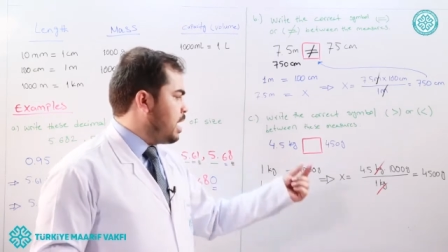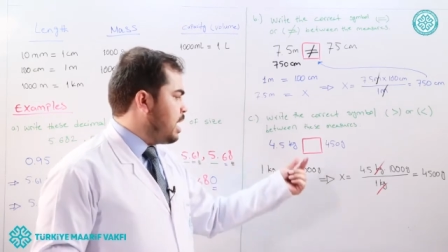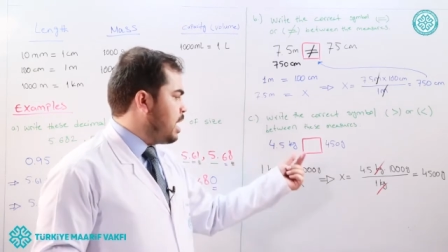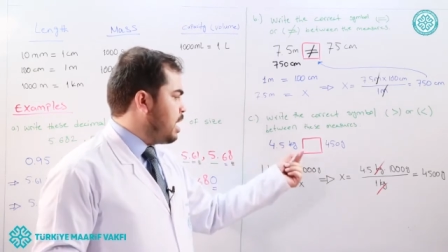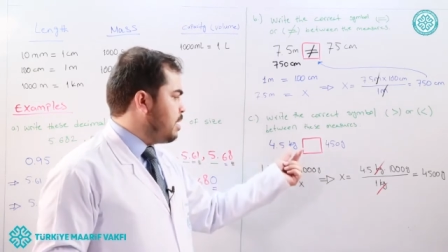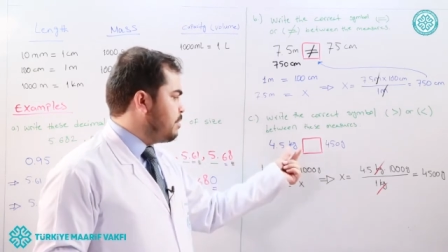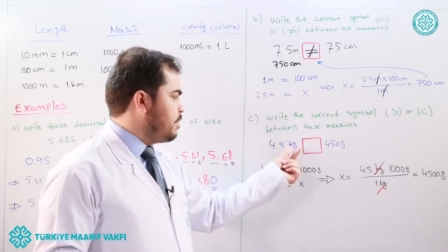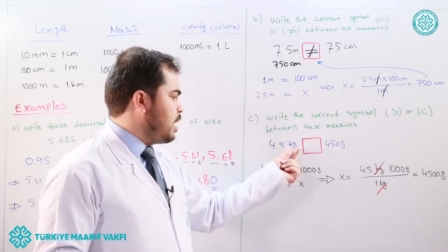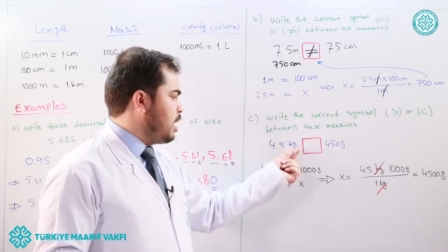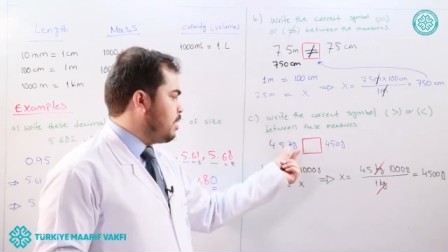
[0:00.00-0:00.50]

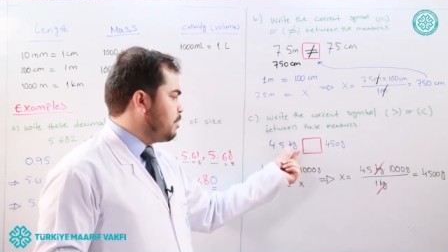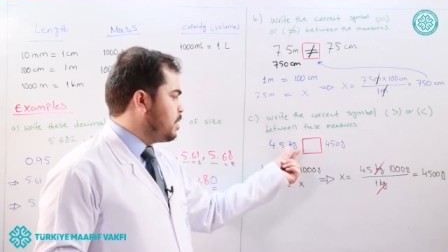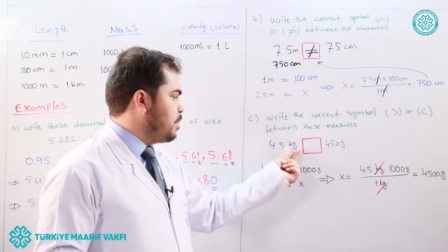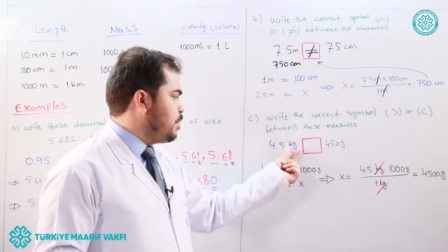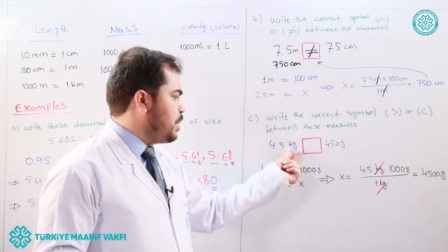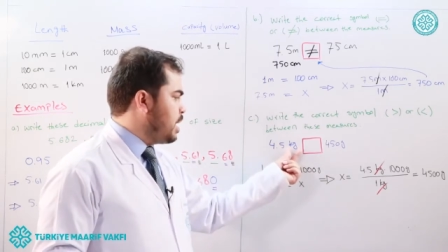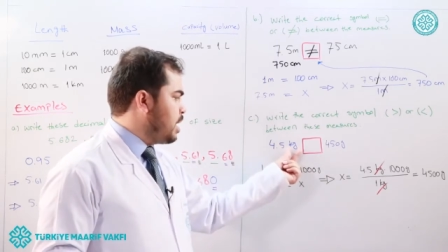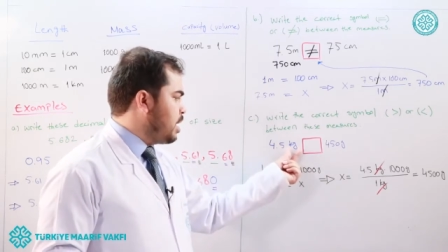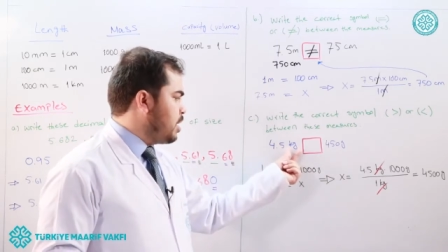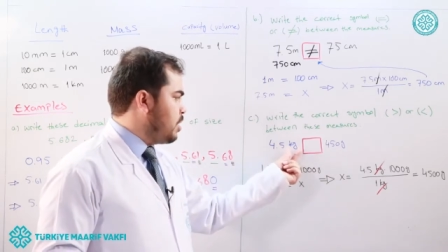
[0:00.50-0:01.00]
Here we have the
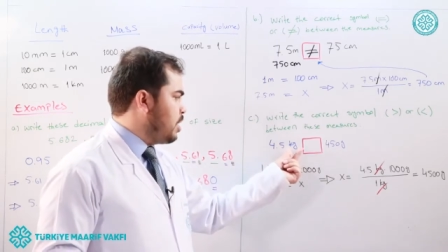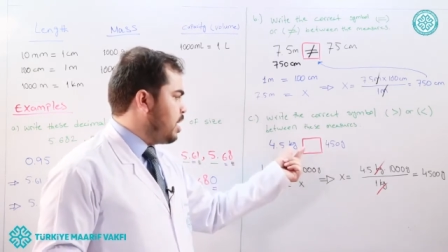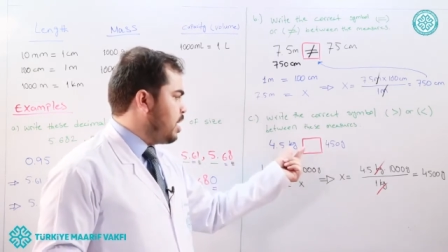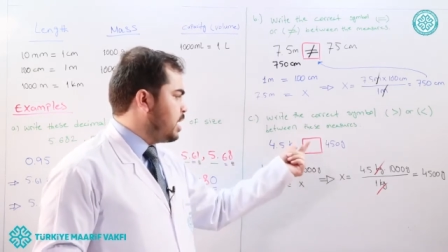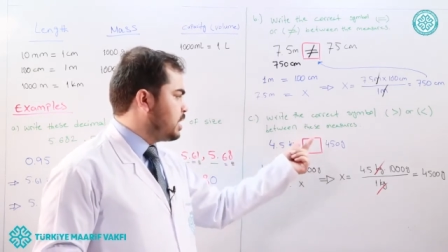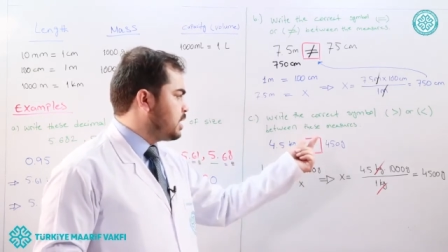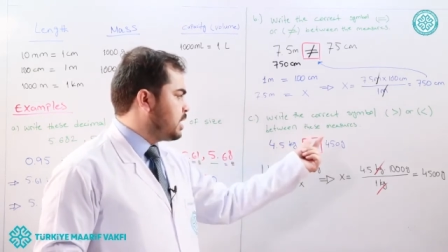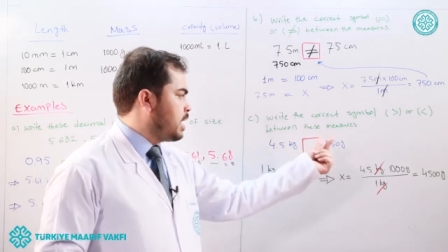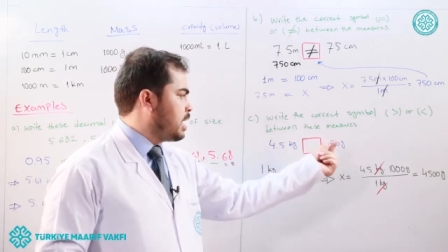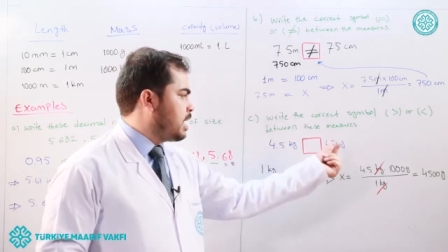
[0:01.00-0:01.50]
bigger
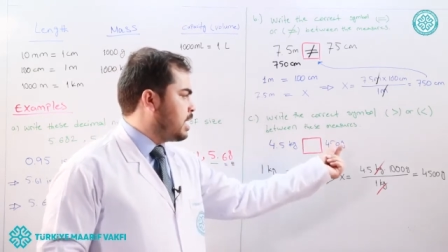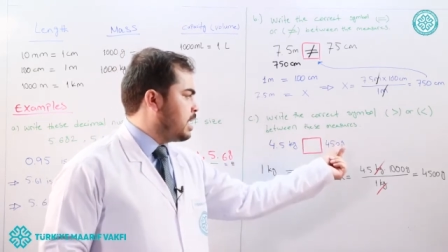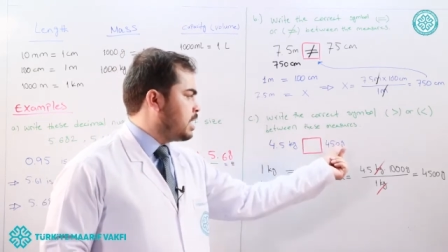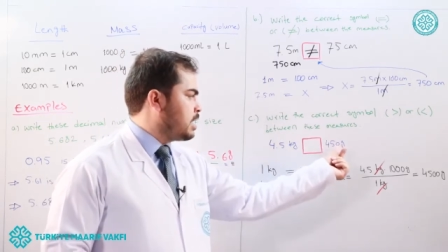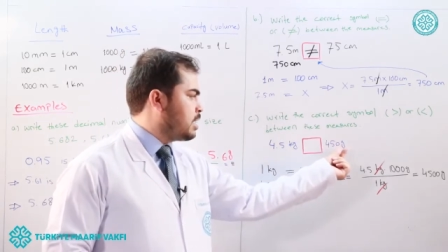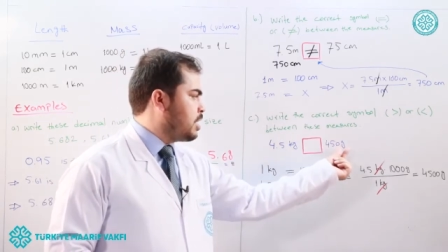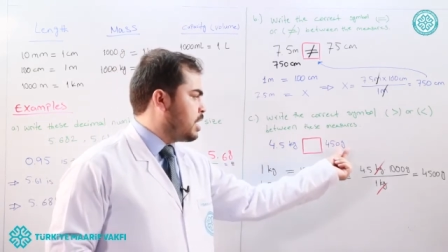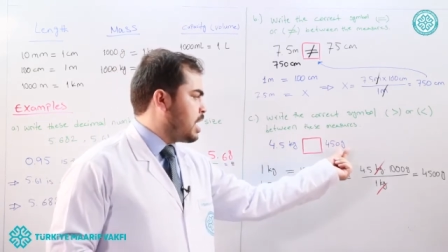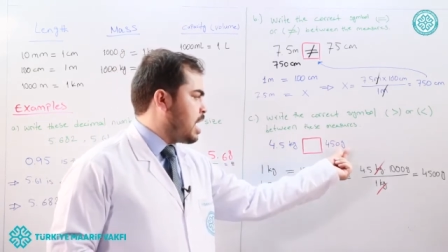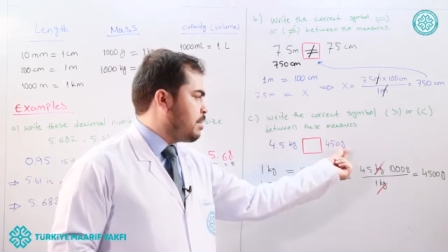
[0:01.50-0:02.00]
unit
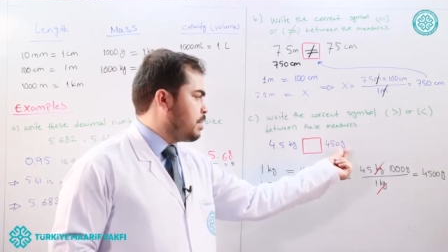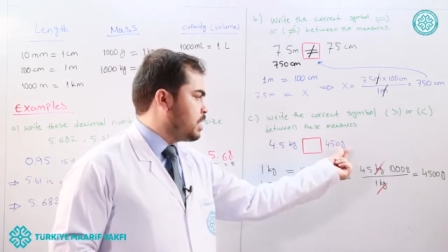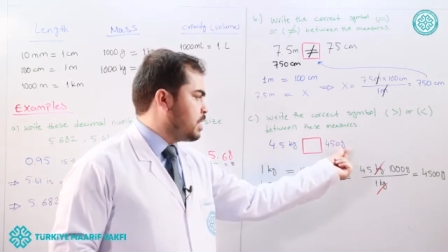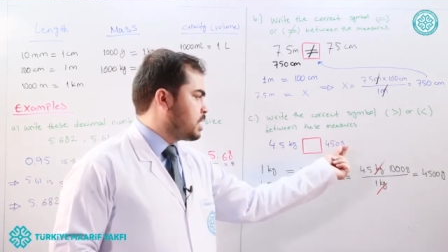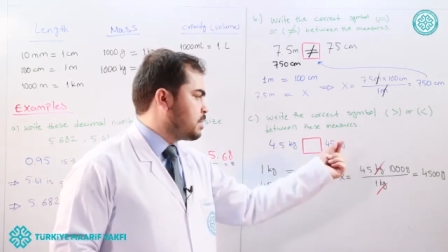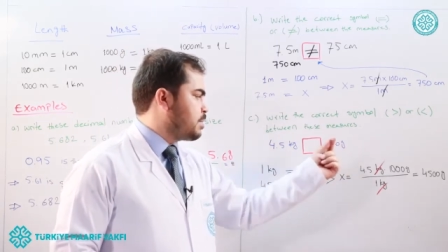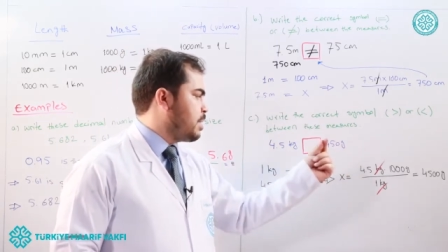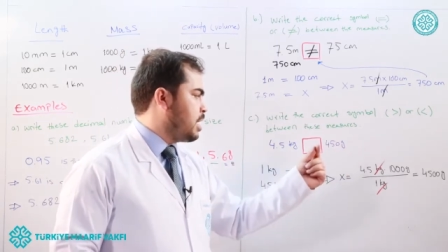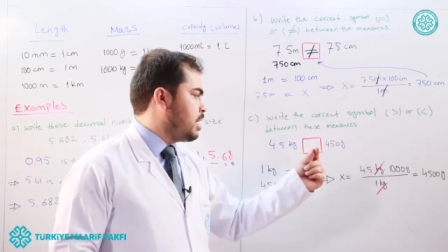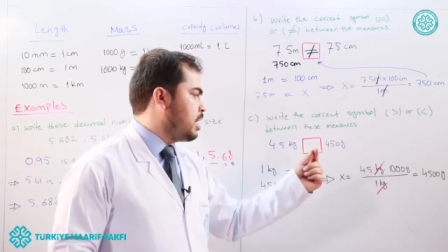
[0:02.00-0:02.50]
and gram is
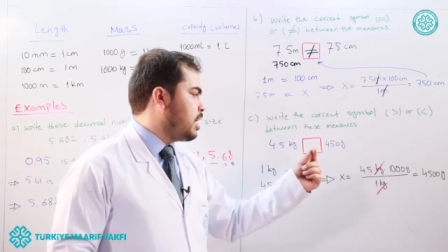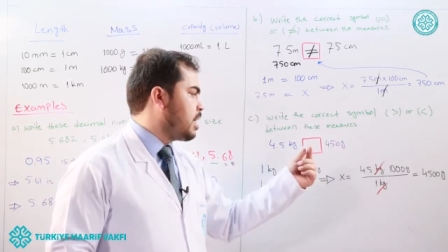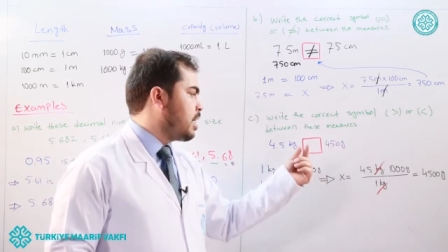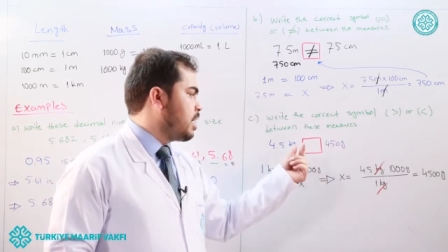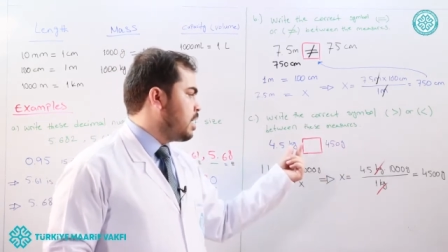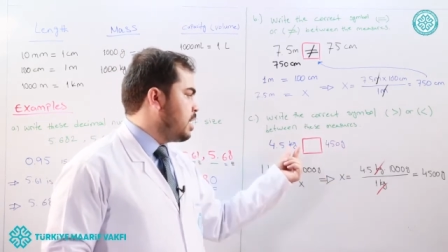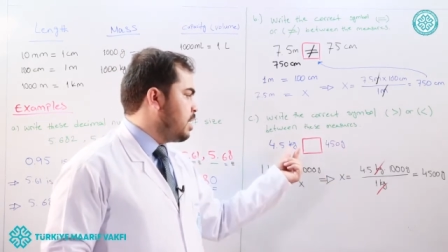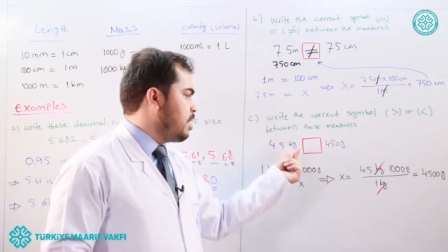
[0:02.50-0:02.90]
smaller